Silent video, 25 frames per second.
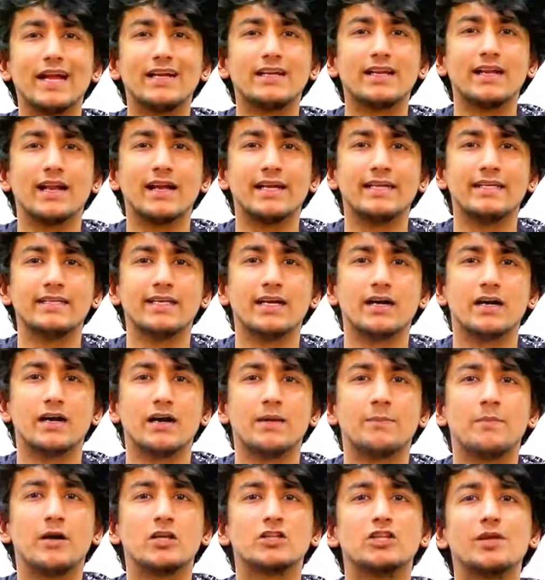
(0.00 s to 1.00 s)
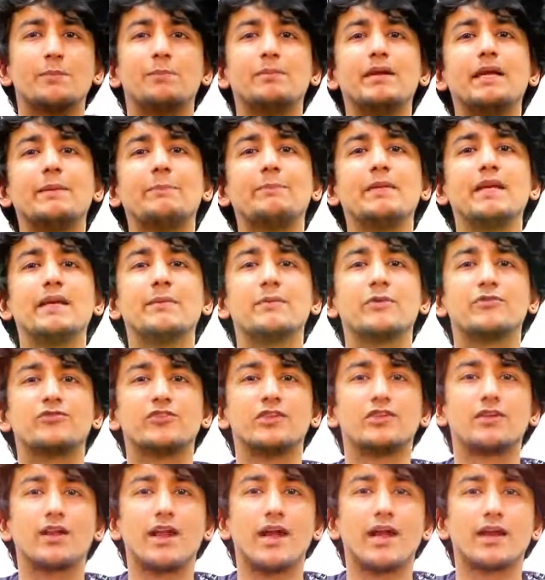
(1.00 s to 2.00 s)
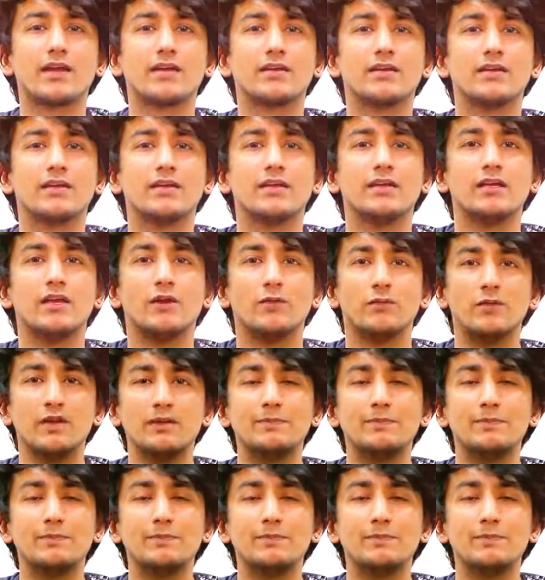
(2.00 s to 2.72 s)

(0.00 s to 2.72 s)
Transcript: get an idea about the BPM of the track.